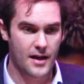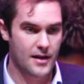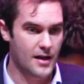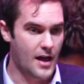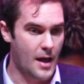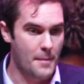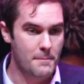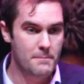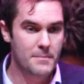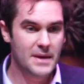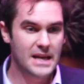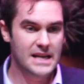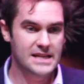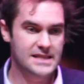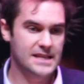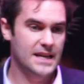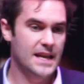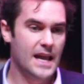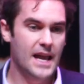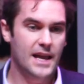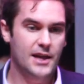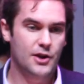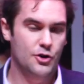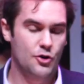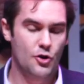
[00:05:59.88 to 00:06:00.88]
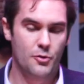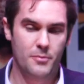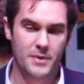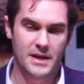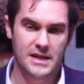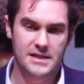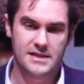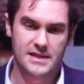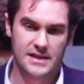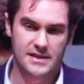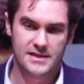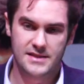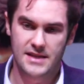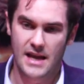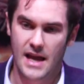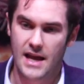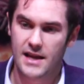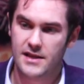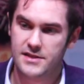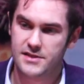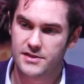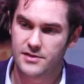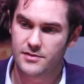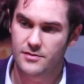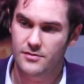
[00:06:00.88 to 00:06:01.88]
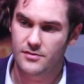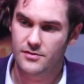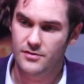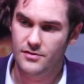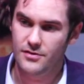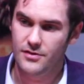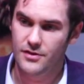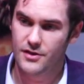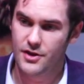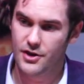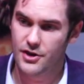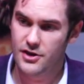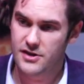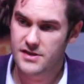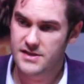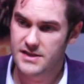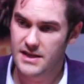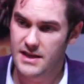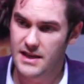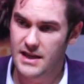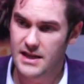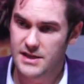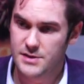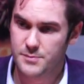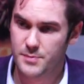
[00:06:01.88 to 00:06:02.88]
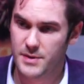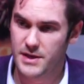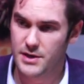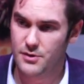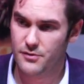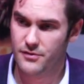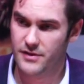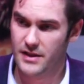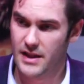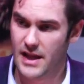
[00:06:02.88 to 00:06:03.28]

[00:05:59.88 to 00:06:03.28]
amazing economic success that our city has been over the